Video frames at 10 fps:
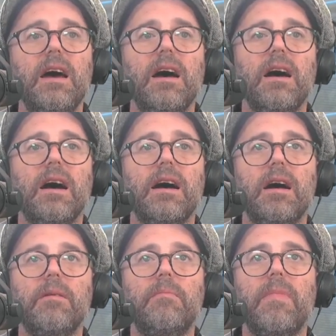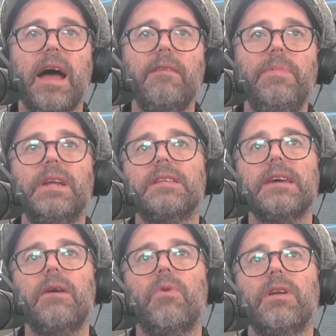I've been in
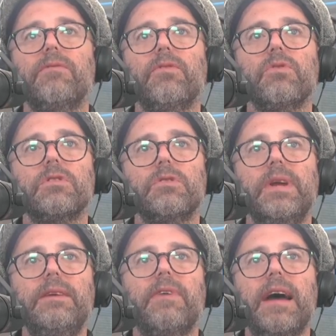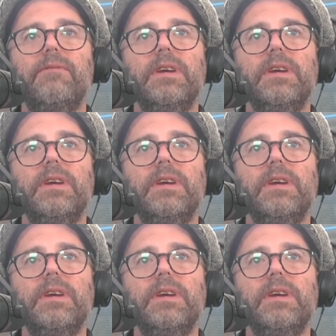Taiwan for 25